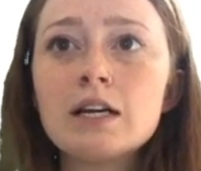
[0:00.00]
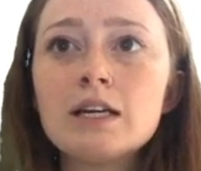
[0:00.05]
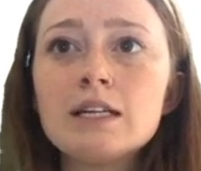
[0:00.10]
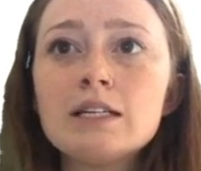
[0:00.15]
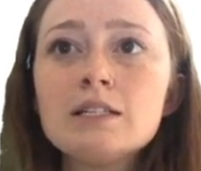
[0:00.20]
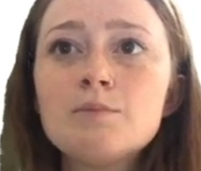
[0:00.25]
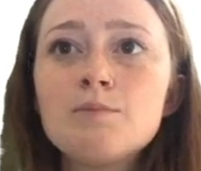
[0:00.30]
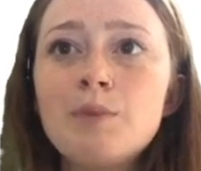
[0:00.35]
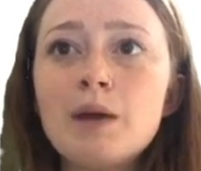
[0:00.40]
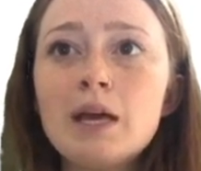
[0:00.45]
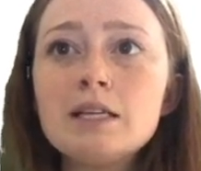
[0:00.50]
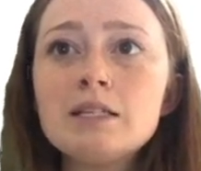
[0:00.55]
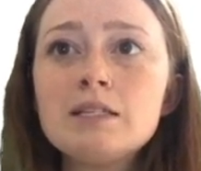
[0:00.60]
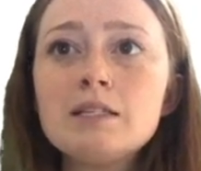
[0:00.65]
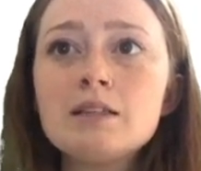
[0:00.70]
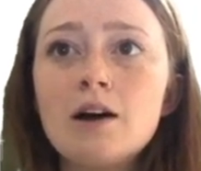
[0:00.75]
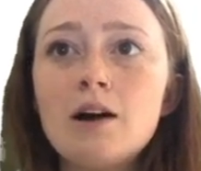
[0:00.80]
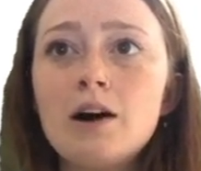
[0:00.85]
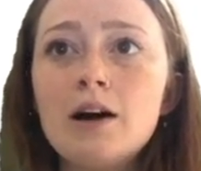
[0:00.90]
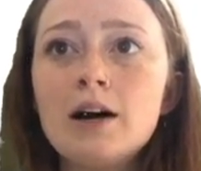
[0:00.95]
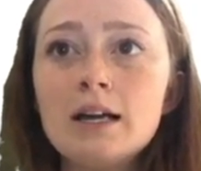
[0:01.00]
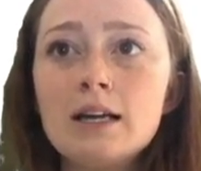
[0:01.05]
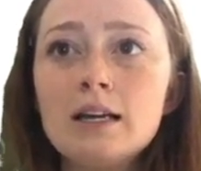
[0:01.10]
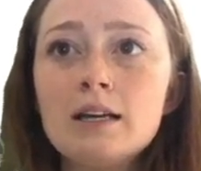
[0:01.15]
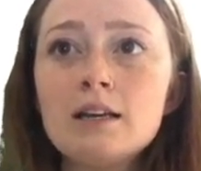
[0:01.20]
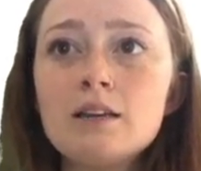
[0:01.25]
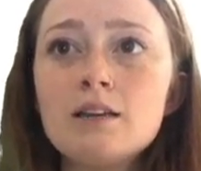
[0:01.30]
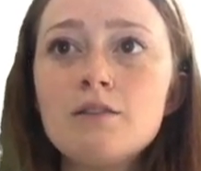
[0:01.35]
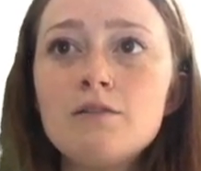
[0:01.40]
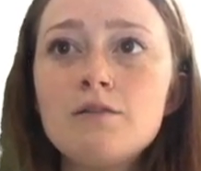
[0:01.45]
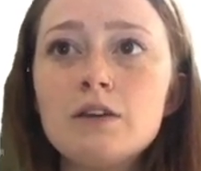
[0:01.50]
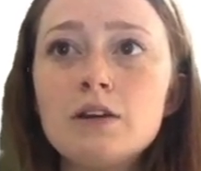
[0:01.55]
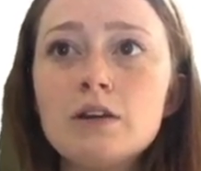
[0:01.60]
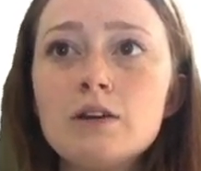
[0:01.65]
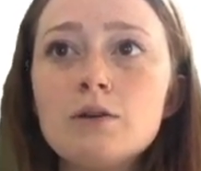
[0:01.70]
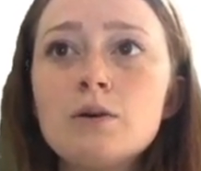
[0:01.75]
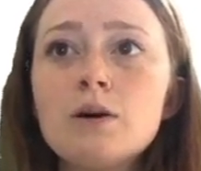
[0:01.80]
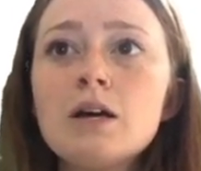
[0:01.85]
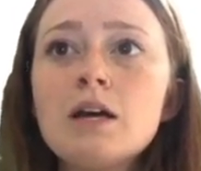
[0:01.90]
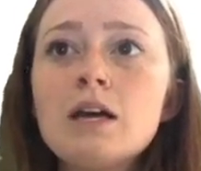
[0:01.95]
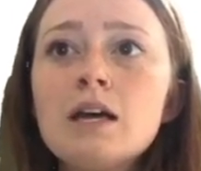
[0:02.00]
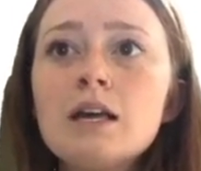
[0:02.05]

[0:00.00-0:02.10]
is based on the view